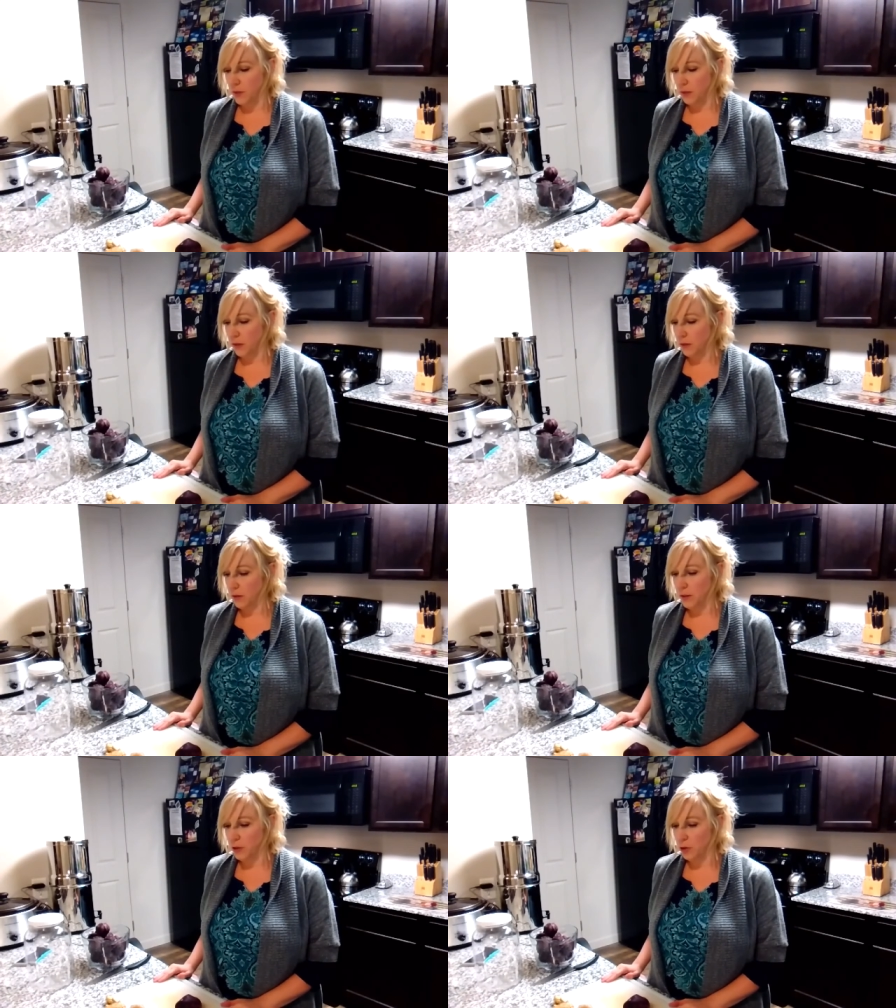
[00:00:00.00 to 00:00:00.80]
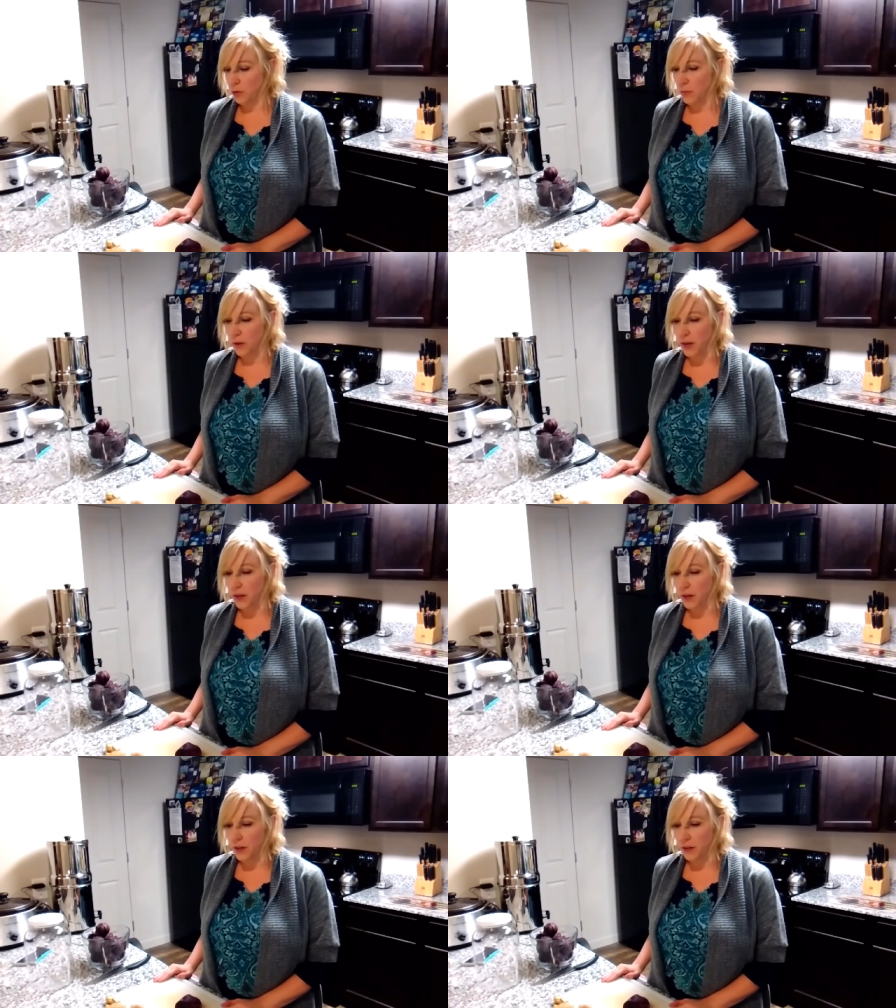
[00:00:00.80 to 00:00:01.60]
It cleans your
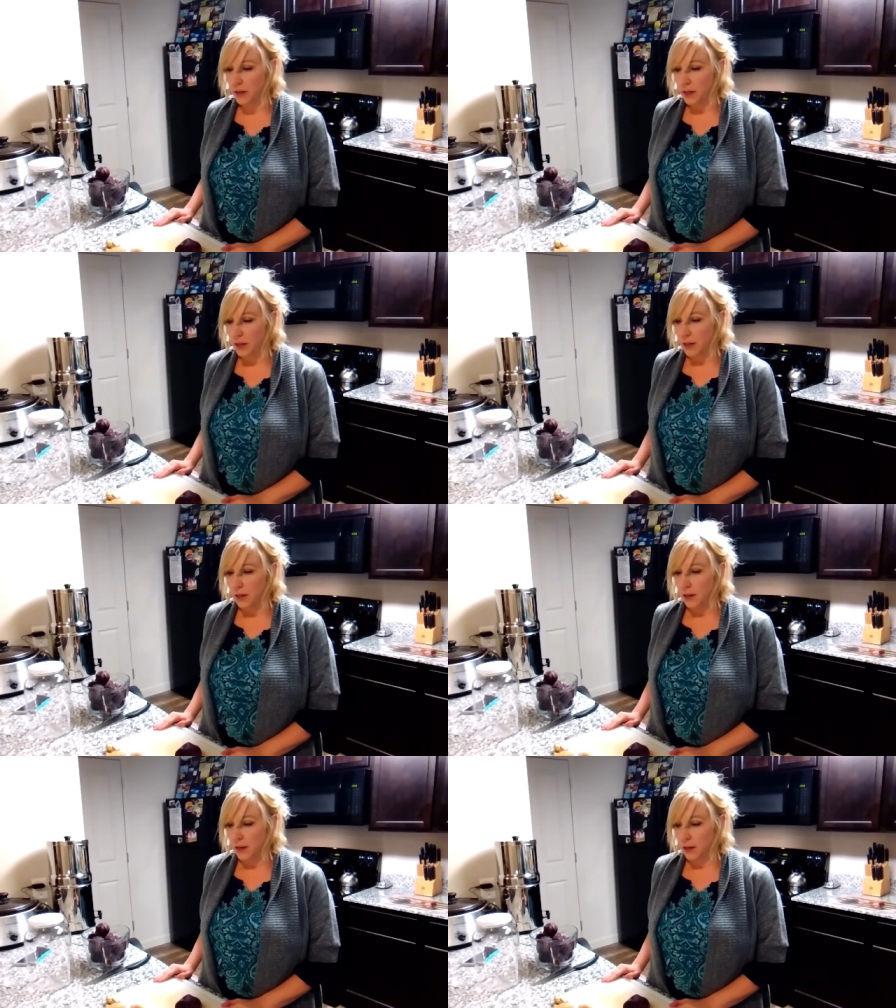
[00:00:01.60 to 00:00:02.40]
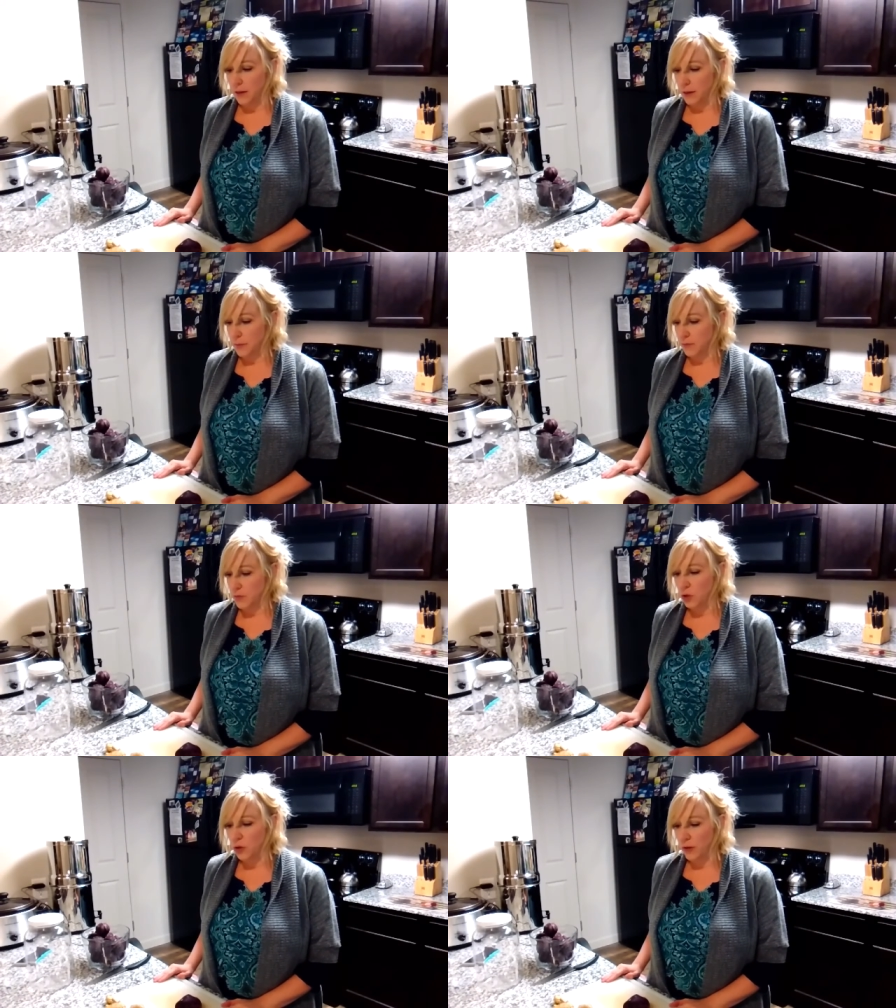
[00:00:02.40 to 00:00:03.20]
blood.
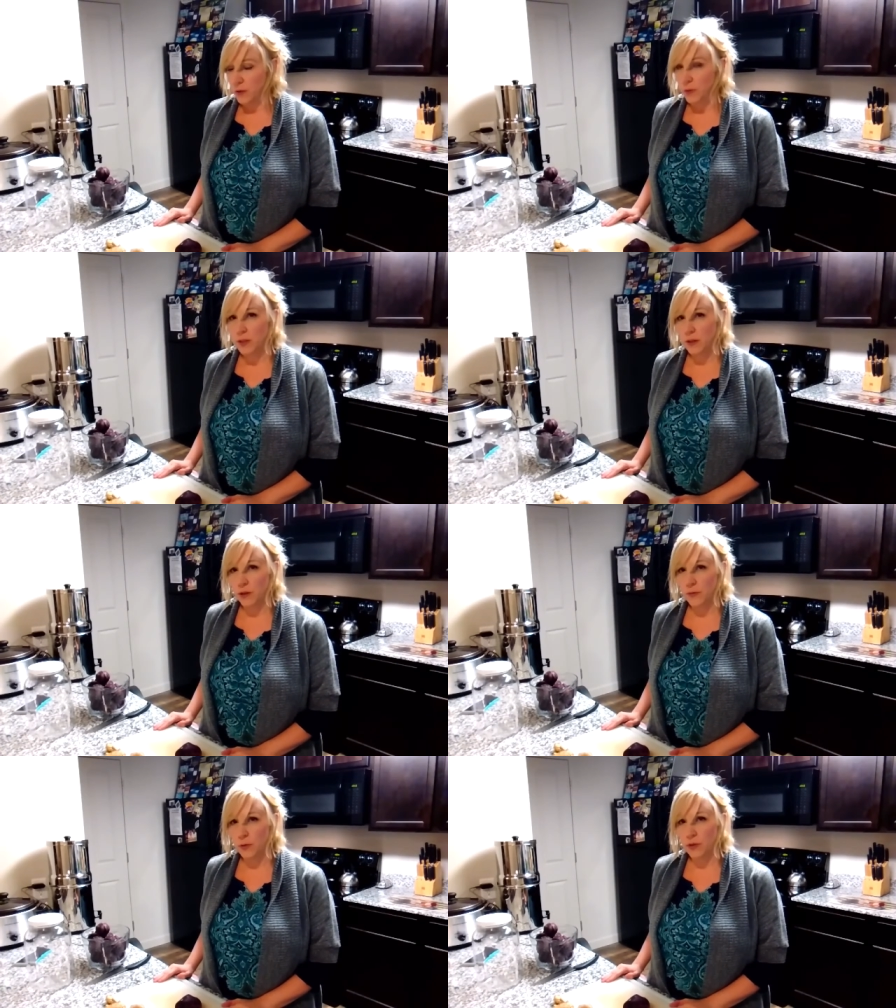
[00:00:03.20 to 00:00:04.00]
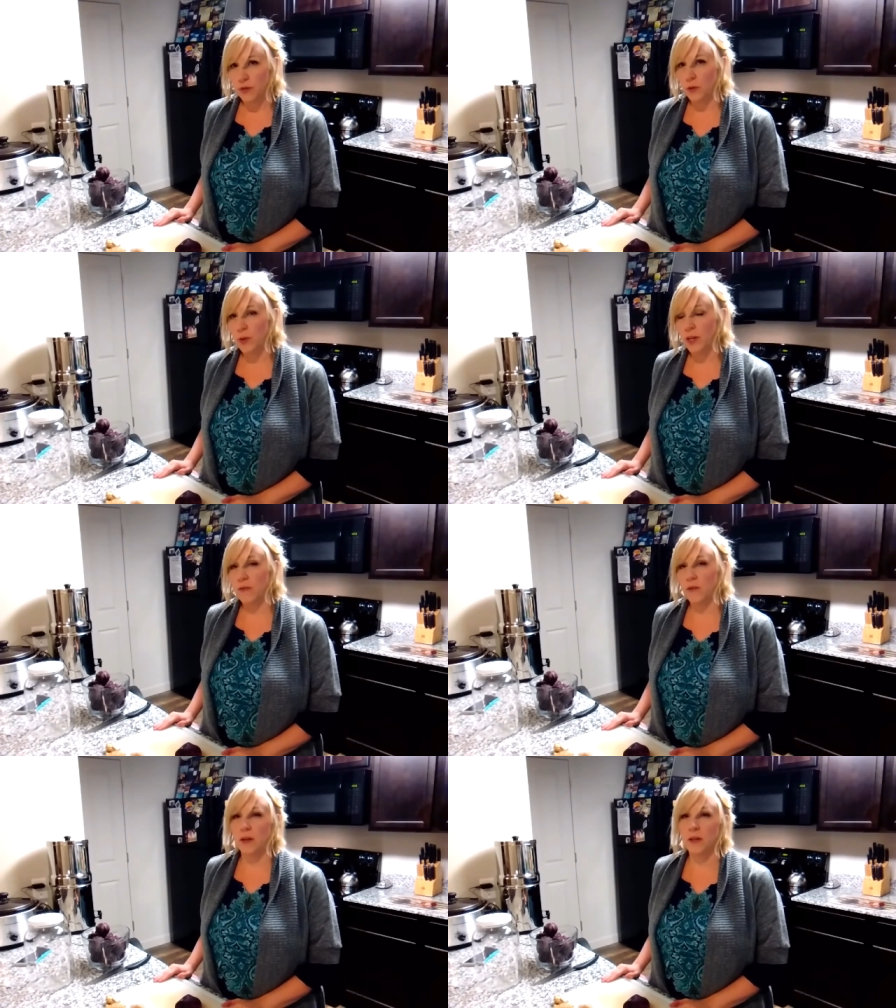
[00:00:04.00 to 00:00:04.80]
You do have to be careful if you
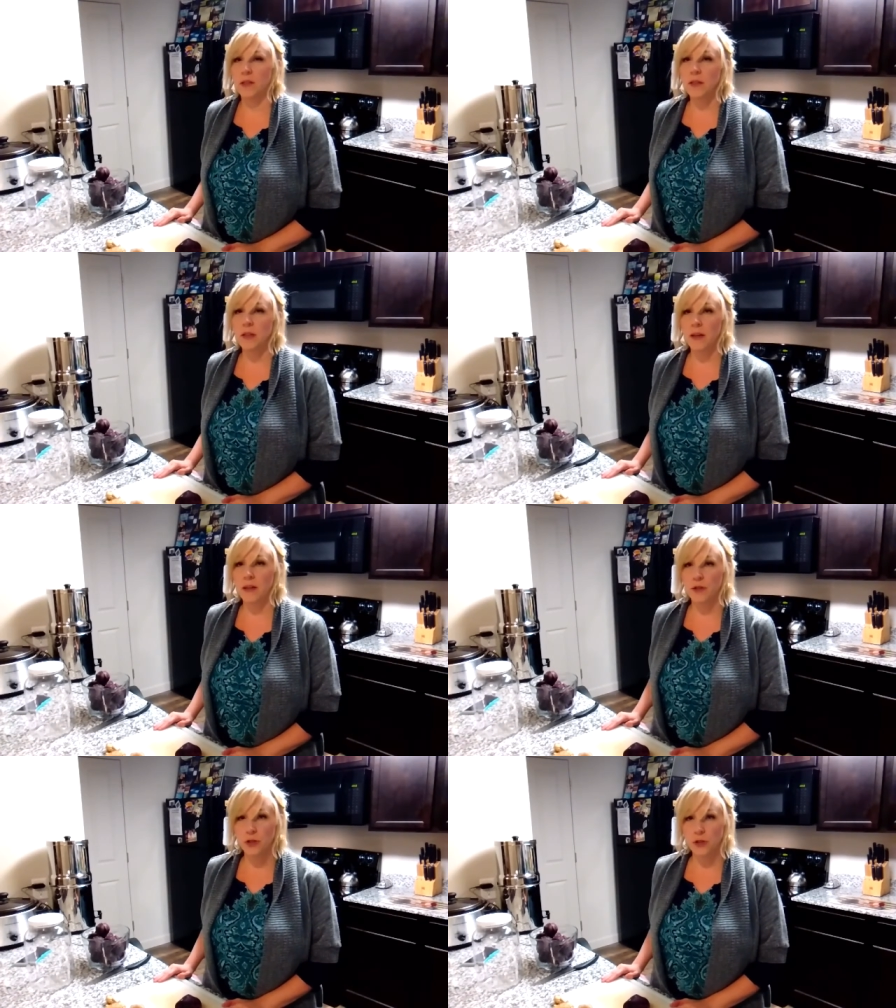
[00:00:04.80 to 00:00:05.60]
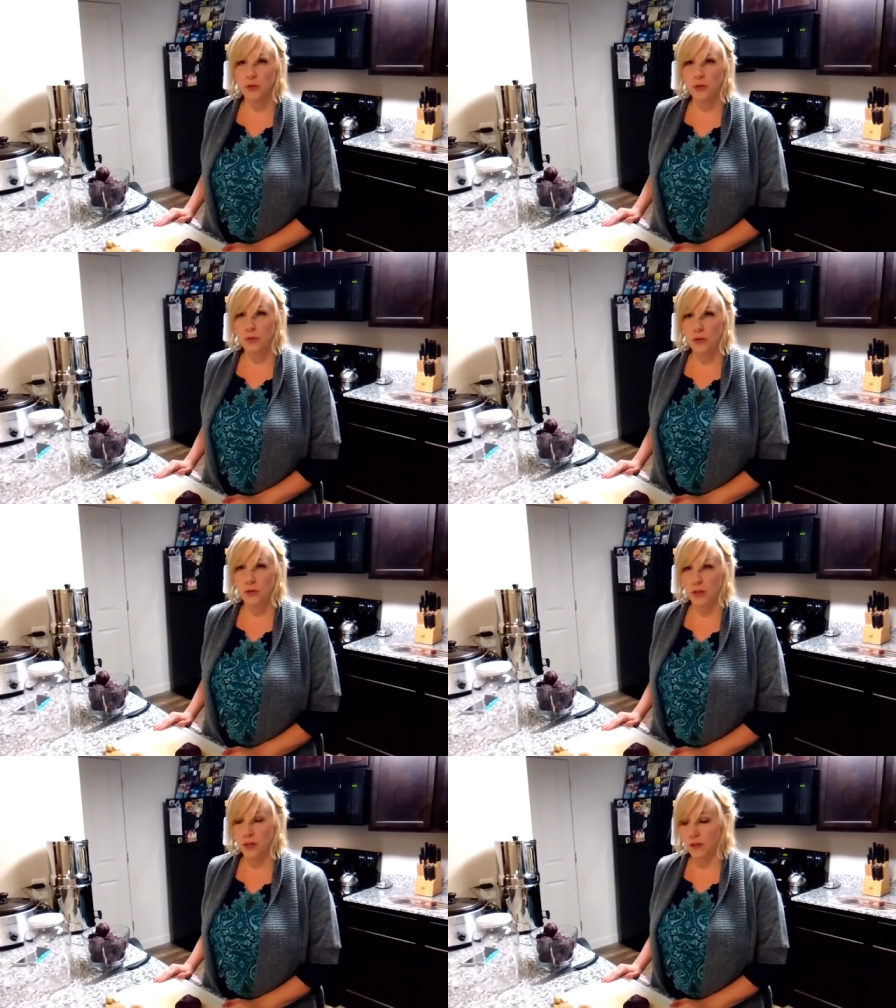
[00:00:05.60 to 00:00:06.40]
have oxalate issues,
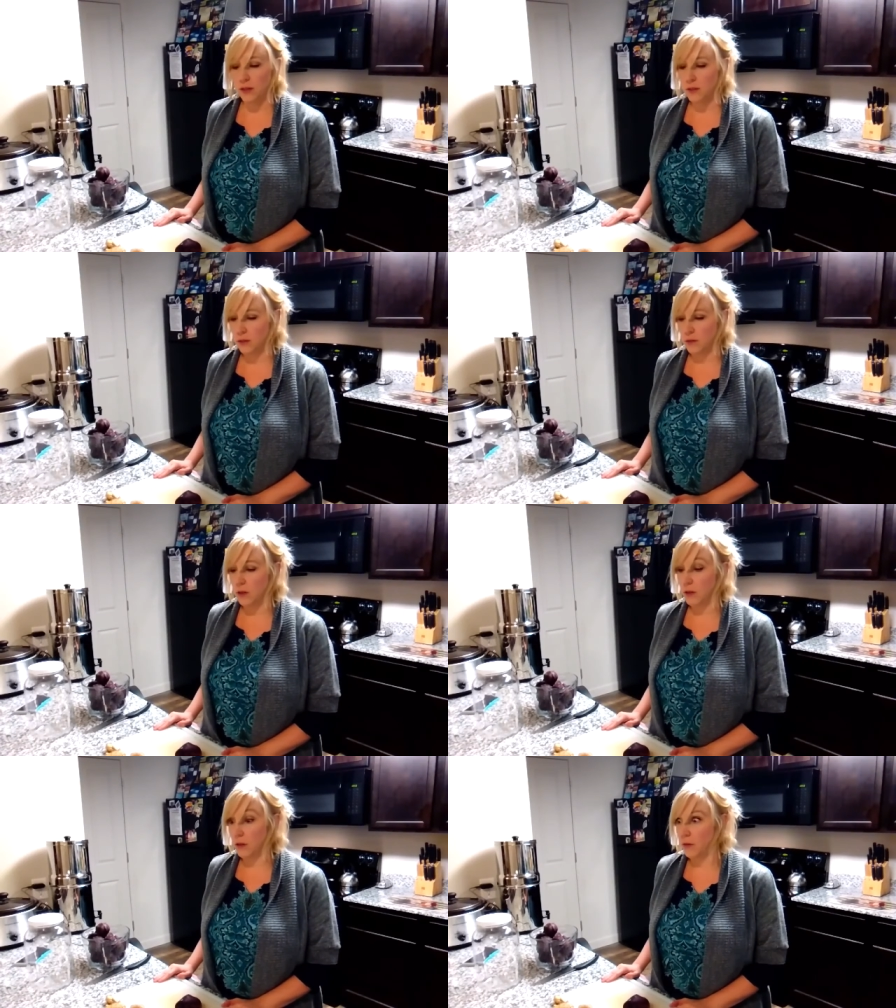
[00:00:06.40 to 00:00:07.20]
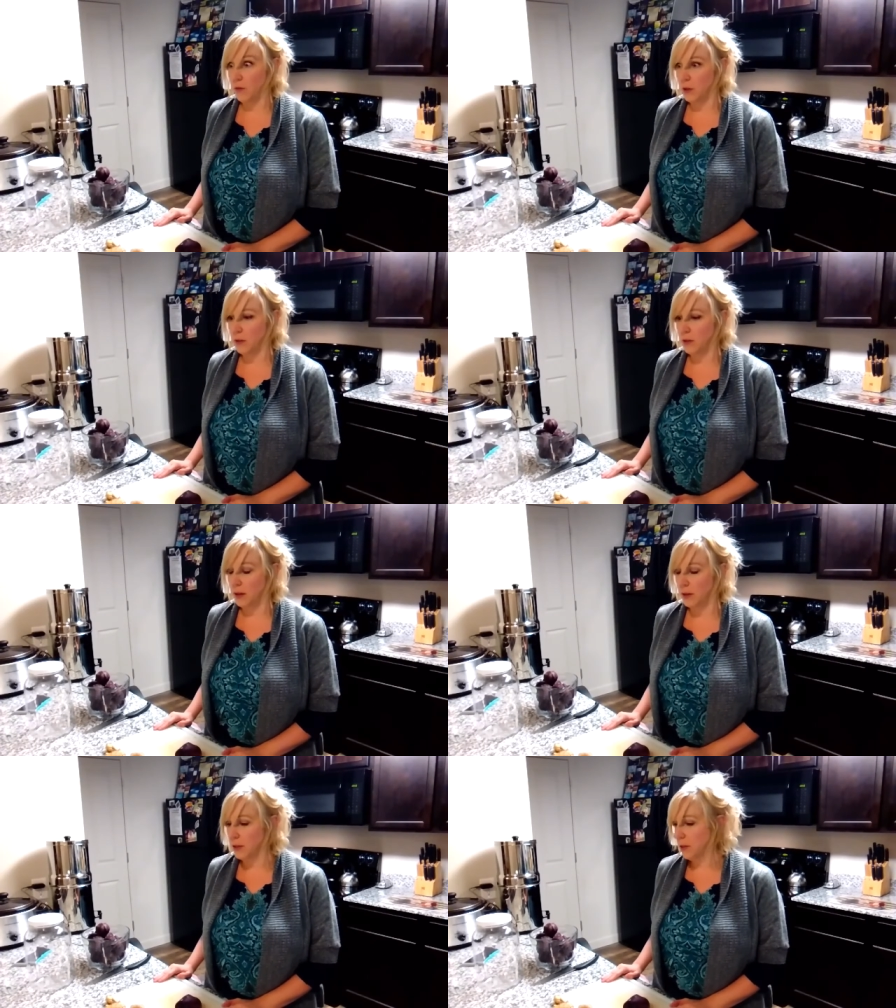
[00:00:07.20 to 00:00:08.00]
that it's got a lot of
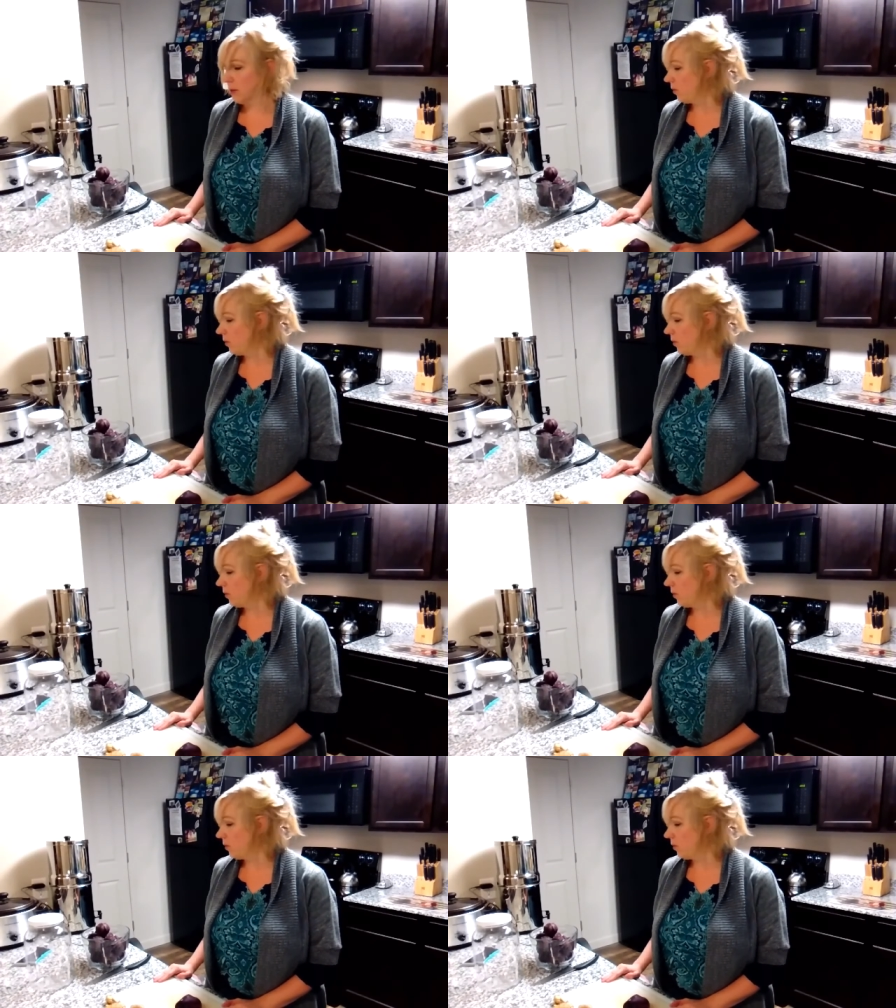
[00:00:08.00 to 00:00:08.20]
oxalates in it,